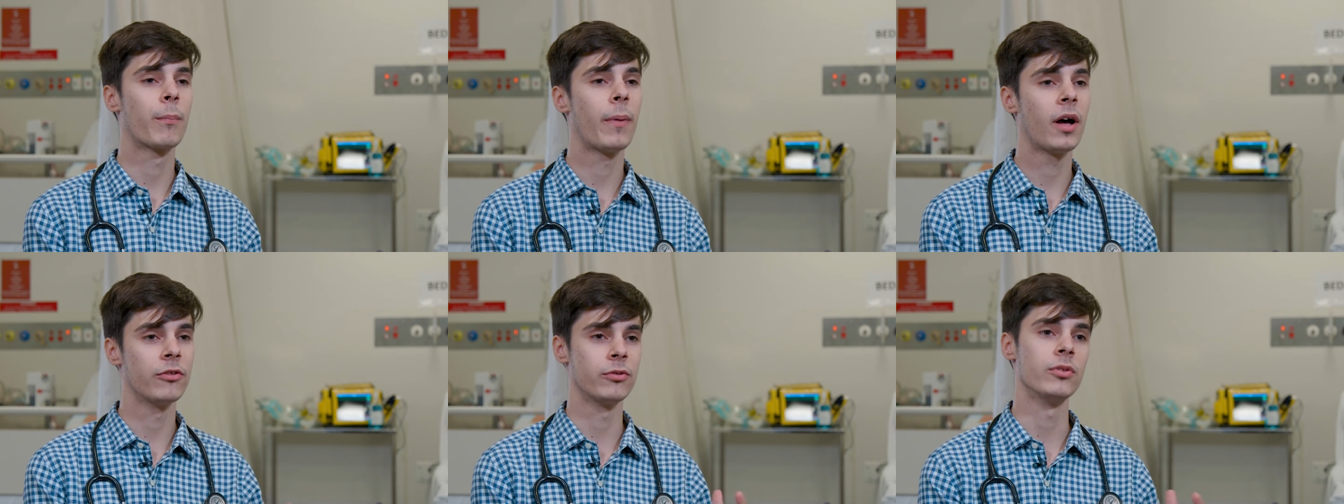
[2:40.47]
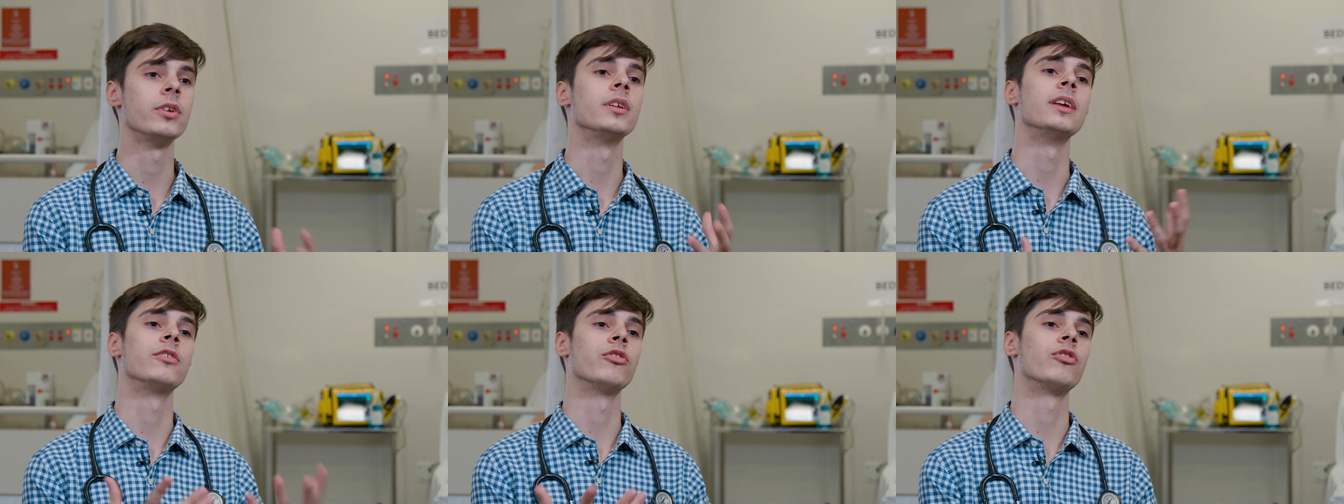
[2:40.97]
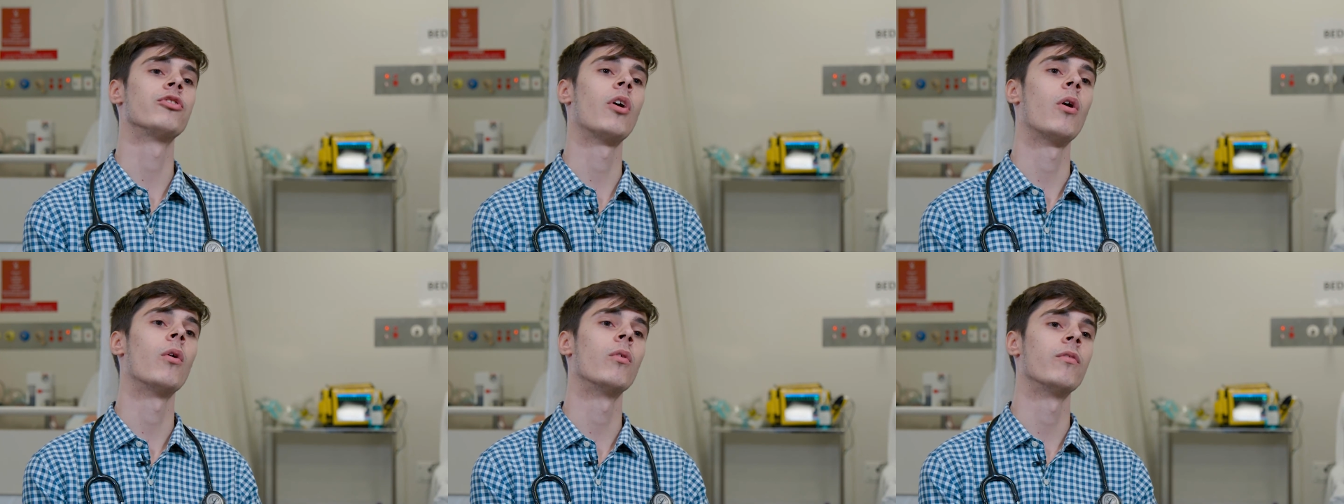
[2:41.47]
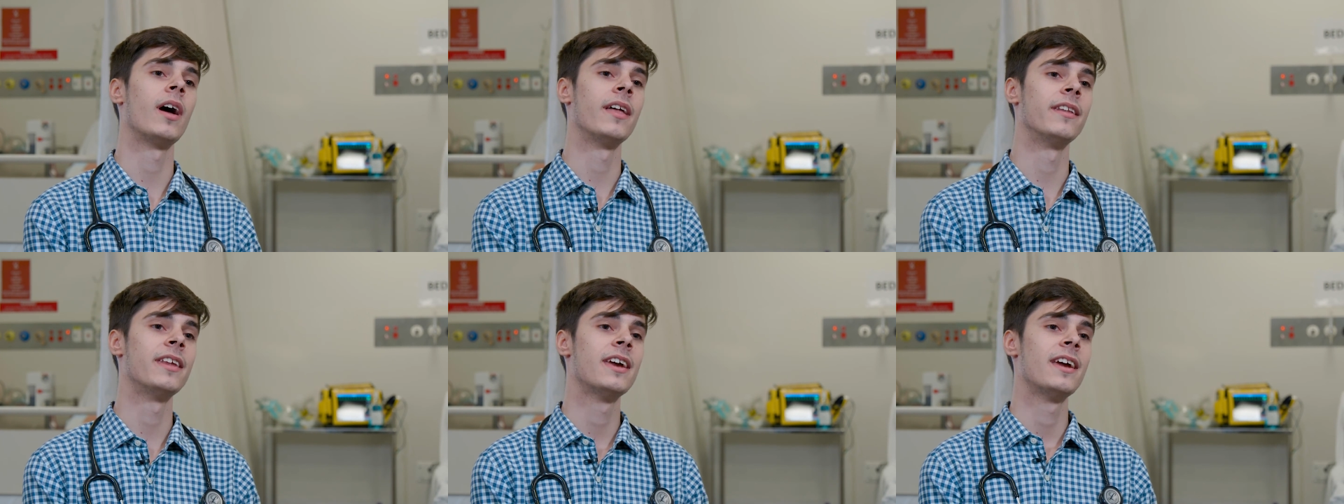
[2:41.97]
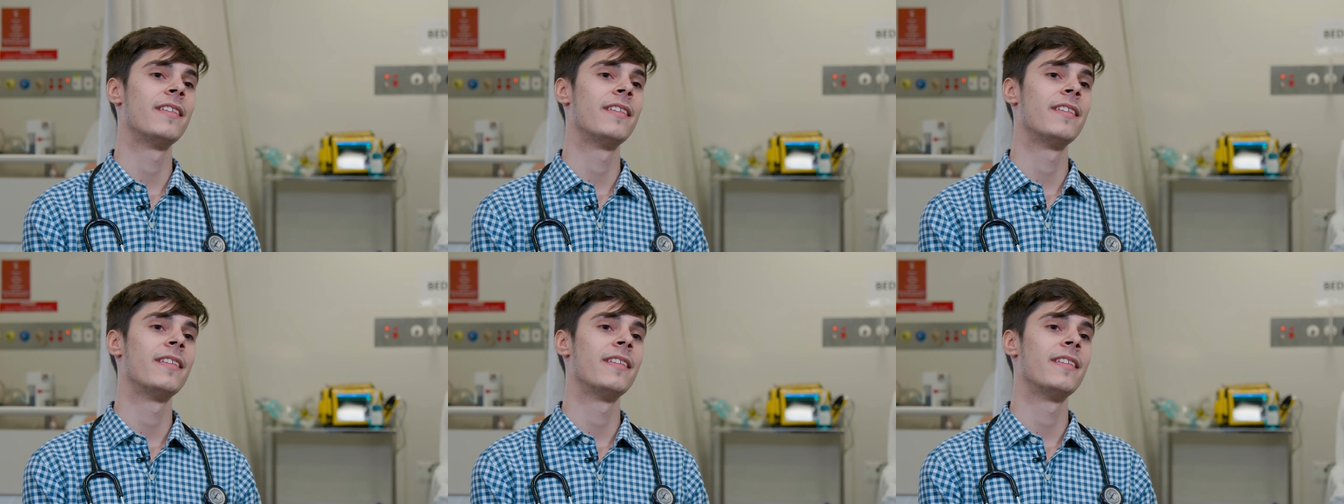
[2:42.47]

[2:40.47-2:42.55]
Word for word: puzzle that you need to solve, and